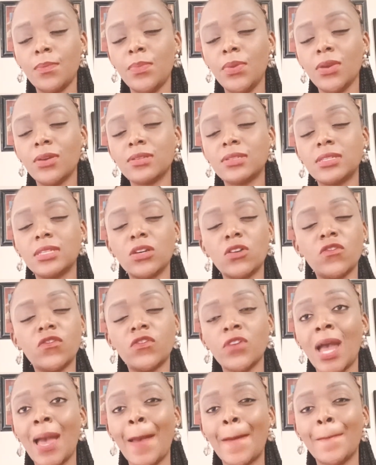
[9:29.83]
Be
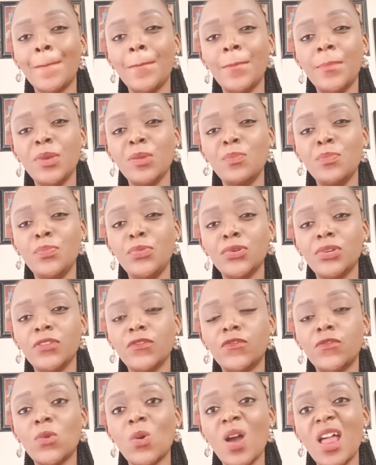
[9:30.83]
yourself. Be
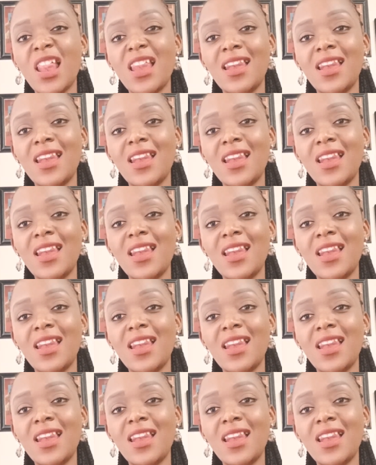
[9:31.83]
beautiful.